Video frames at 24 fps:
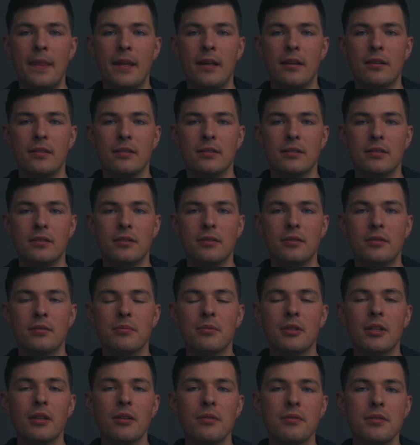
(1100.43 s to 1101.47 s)
I'll do some
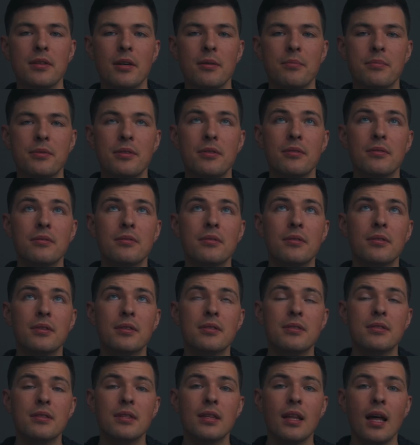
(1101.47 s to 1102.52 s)
close-ups too so you can
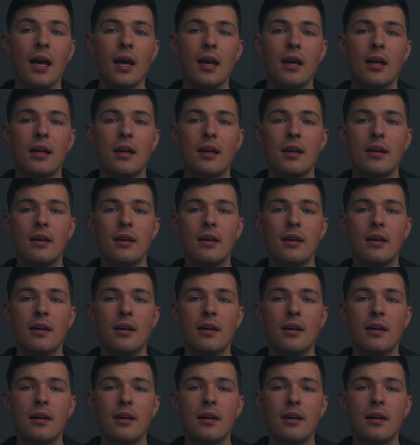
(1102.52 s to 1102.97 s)
see that.